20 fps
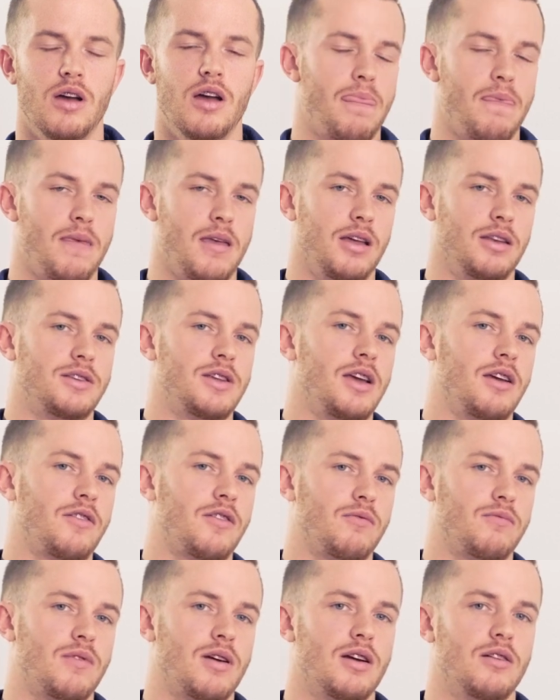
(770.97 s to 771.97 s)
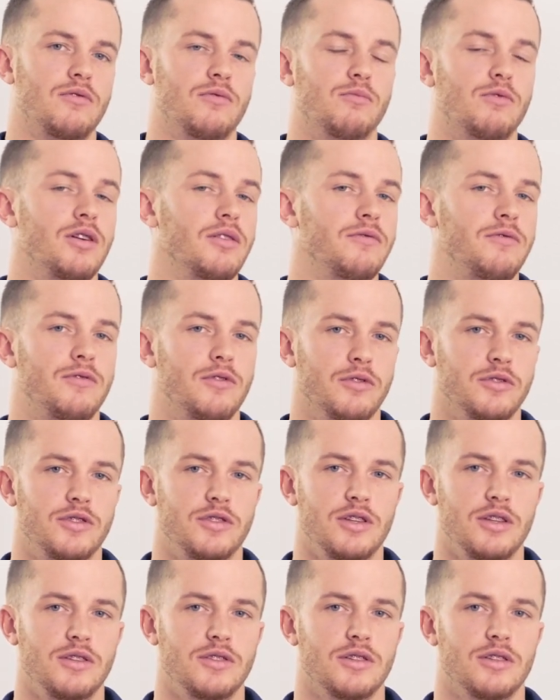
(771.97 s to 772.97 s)
It takes around 1 full
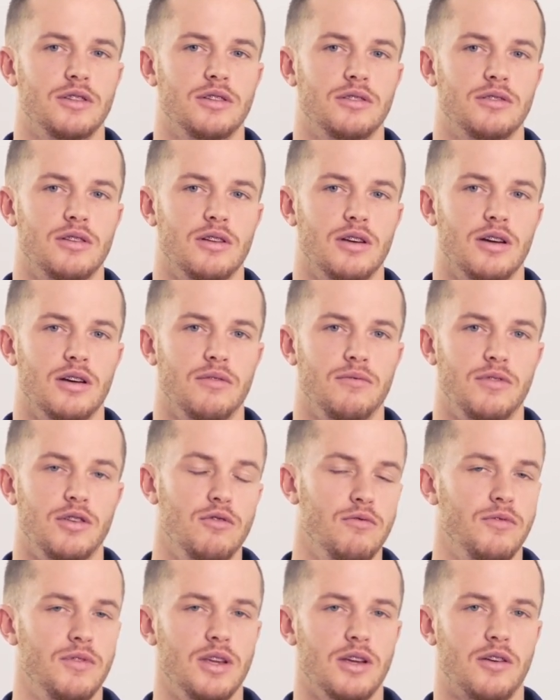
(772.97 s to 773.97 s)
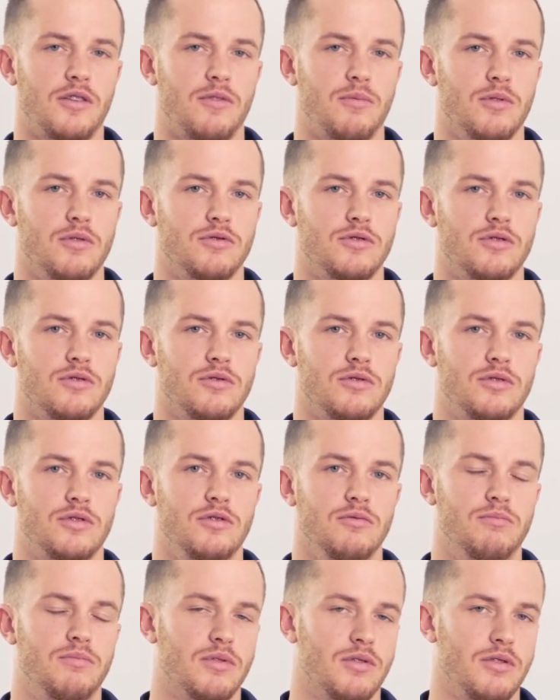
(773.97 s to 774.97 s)
season of UV exposure
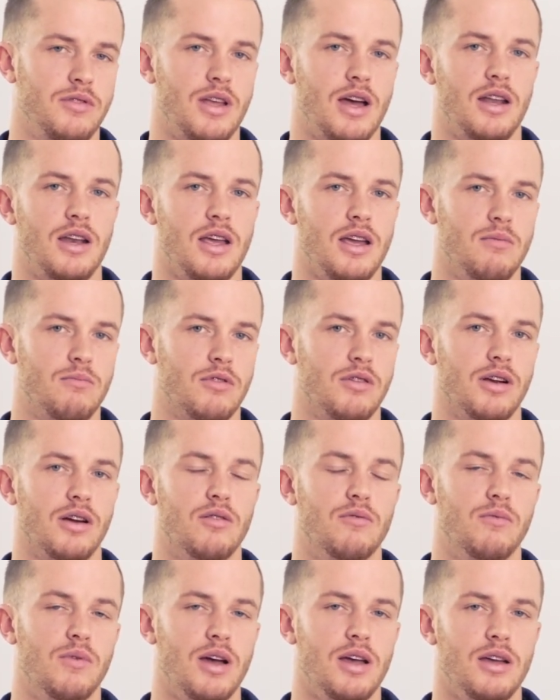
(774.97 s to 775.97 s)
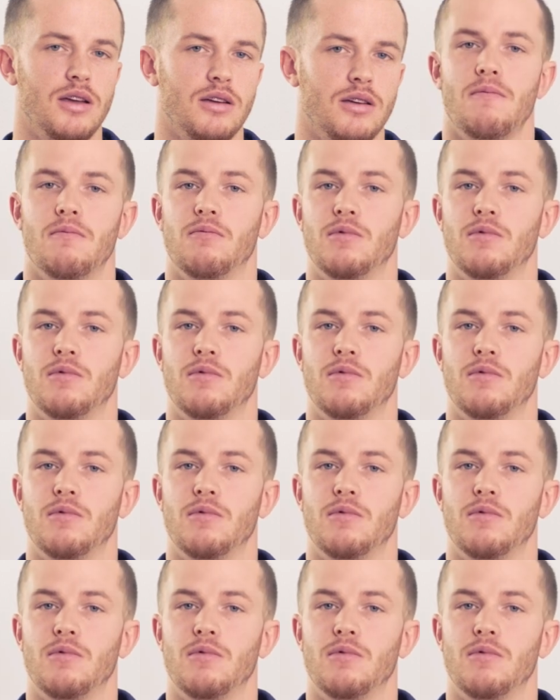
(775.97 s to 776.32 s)
to burn that ambering away.